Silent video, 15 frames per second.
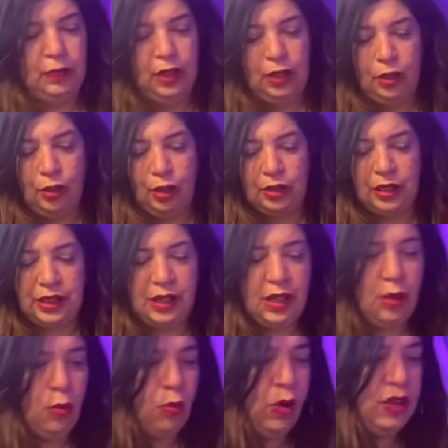You got the
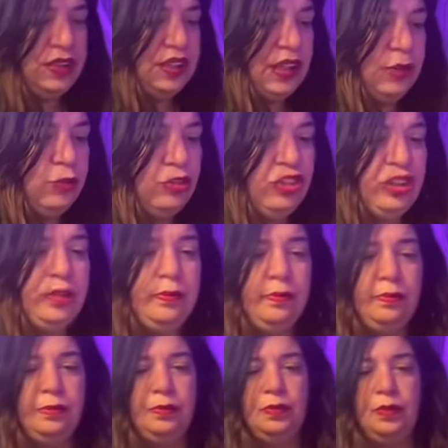King of Wands energy,
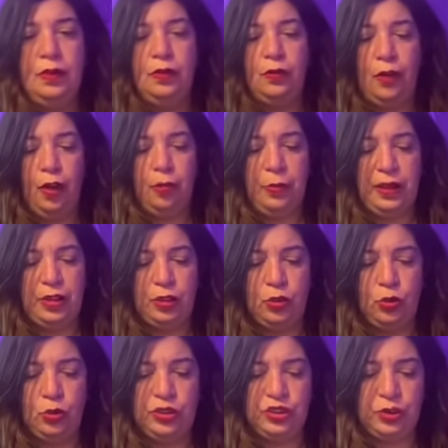followed by the
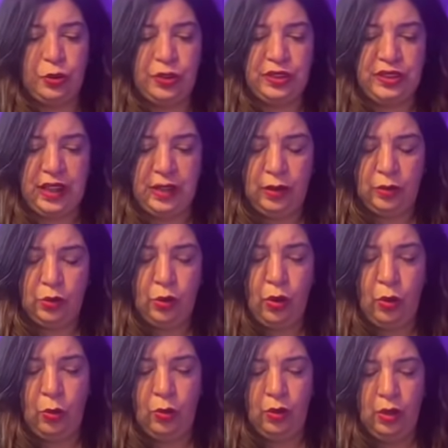Two of Swords. Uh, two of,